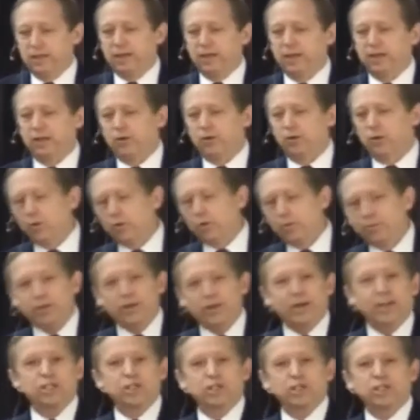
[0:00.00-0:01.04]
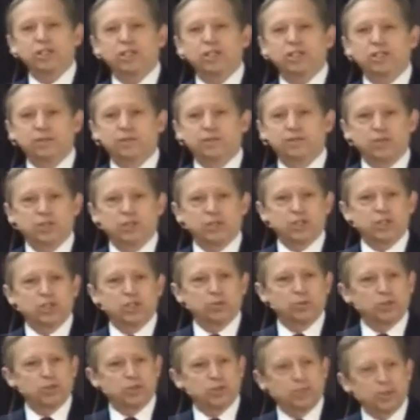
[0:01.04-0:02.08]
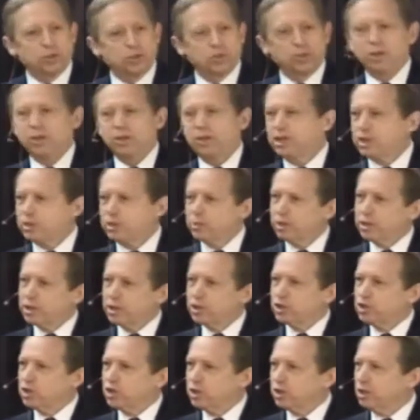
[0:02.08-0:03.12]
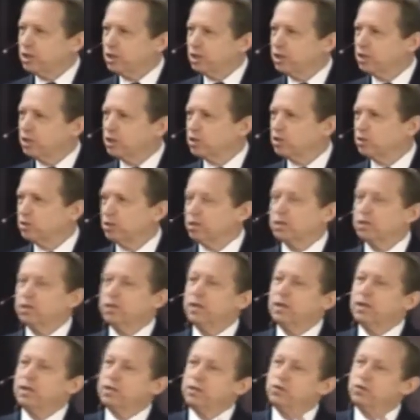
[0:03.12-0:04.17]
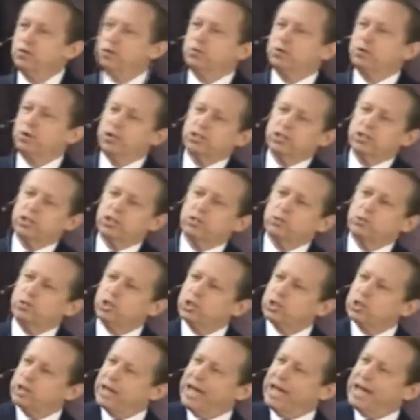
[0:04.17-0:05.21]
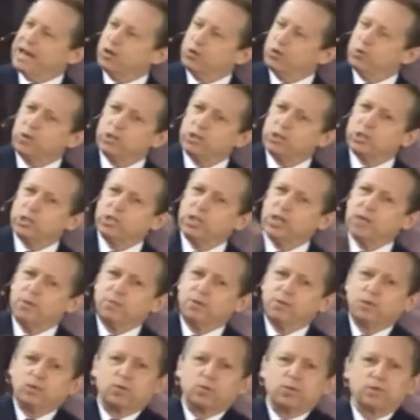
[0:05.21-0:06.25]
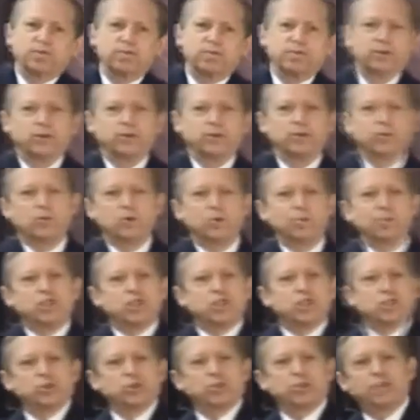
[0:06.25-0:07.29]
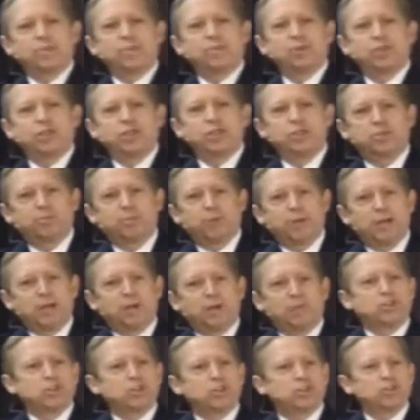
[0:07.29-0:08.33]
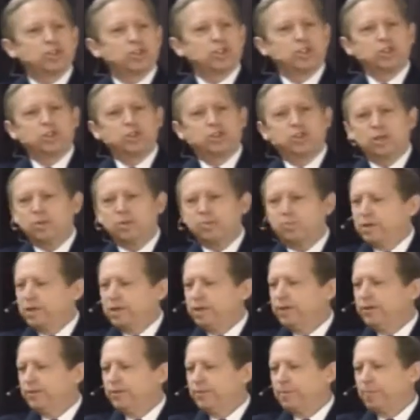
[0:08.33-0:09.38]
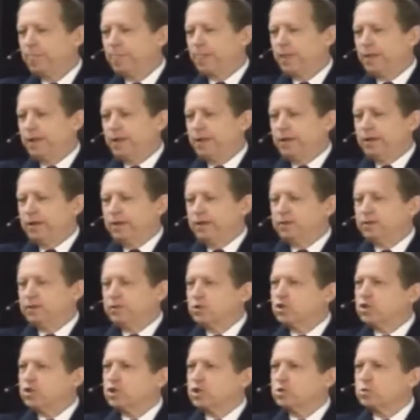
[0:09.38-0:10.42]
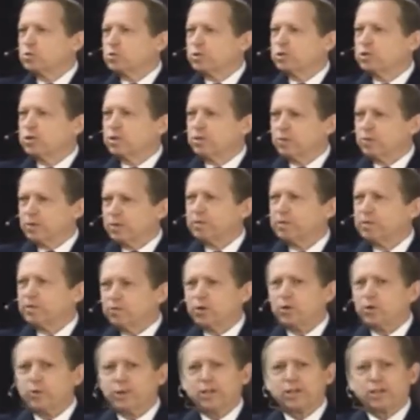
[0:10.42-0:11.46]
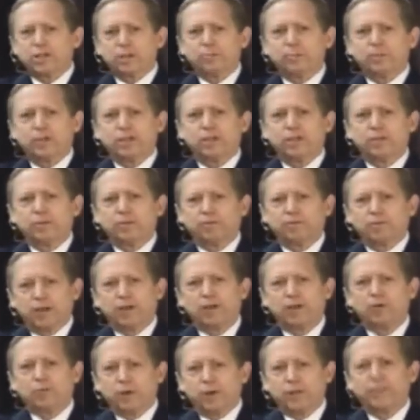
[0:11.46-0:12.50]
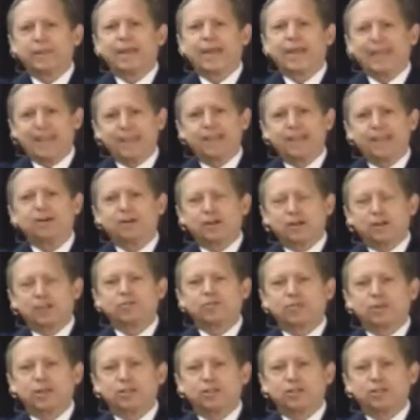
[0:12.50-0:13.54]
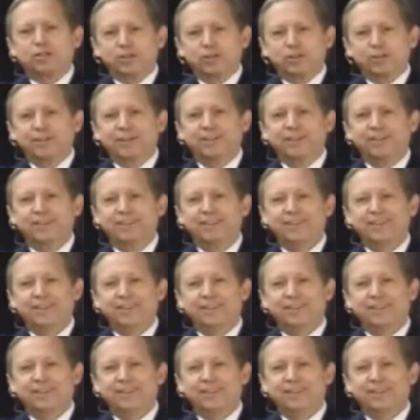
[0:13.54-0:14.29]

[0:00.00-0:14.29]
Yeah, old process, the physician would say, go to the hospital, they'll check in and get started. New process, we just added one step in the workflow. The woman shows up and says, my obstetrician sent me. The nurses would say, well, before we can admit you, we've got to run the ACOG criteria.